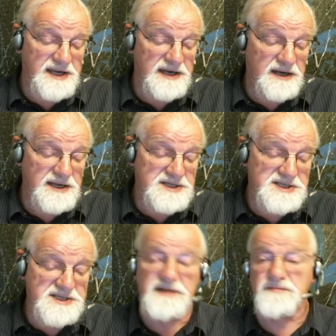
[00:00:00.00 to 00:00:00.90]
It
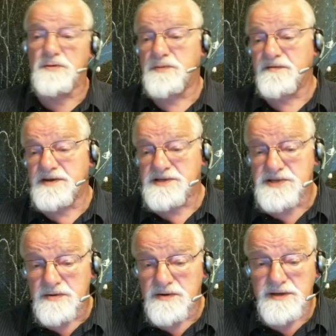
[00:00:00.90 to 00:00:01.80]
lists several
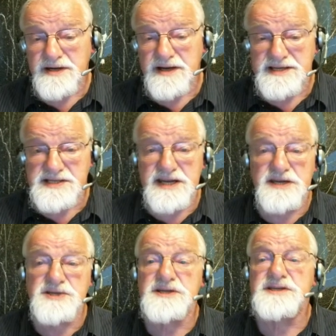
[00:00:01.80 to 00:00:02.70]
professional
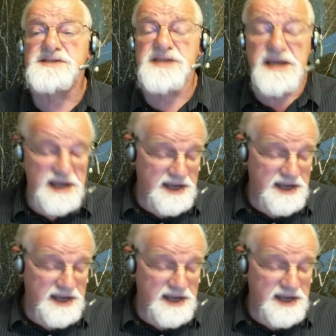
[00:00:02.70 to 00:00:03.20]
organizations.